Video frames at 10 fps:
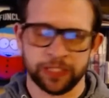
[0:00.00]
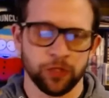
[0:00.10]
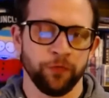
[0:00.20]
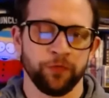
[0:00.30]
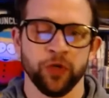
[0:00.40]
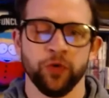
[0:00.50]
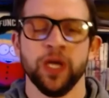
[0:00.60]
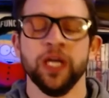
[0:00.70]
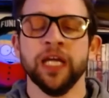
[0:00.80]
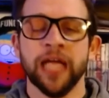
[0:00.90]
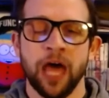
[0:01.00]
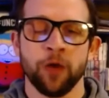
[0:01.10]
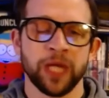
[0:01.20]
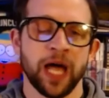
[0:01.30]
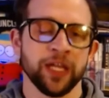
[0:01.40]
Like, there are a few
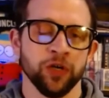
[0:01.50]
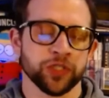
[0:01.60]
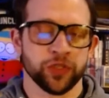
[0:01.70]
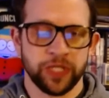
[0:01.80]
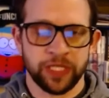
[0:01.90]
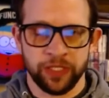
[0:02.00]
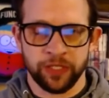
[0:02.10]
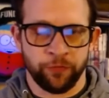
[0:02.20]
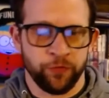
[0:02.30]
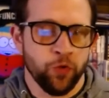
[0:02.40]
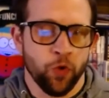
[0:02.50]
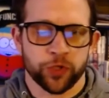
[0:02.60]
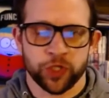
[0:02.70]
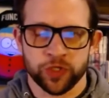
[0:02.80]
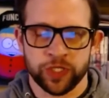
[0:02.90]
LBI also you have a few
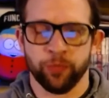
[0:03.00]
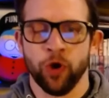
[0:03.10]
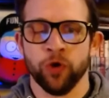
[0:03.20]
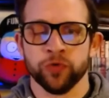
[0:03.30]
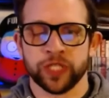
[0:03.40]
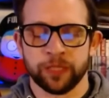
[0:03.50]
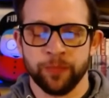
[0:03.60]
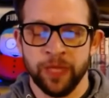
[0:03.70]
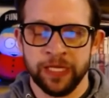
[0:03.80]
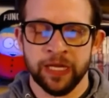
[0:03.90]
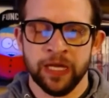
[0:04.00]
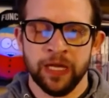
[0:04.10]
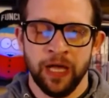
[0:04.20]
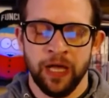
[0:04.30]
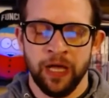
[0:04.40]
North Jersey bros like me
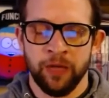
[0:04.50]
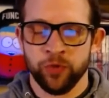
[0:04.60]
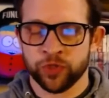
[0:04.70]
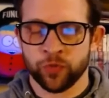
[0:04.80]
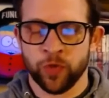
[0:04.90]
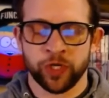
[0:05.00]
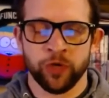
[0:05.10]
who just want to